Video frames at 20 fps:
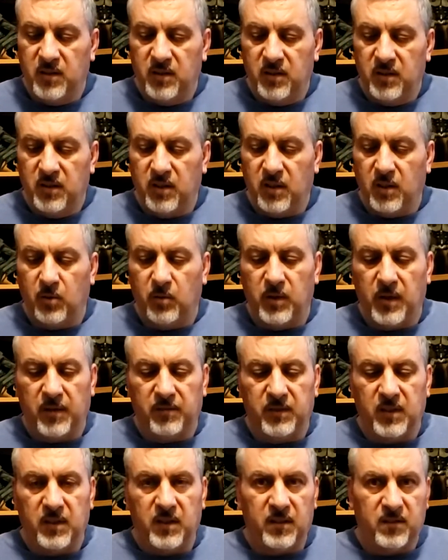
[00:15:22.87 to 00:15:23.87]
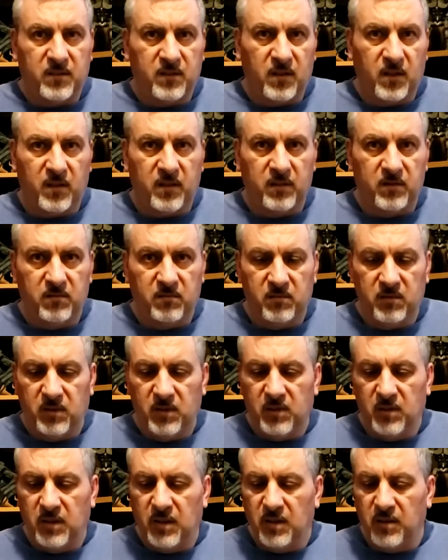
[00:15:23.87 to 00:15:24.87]
you have the disc on
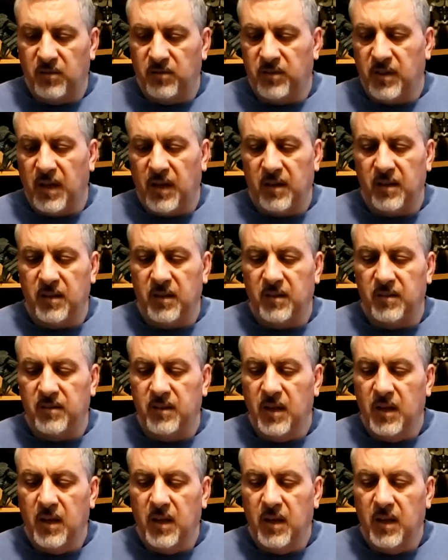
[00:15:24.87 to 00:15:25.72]
either side of these.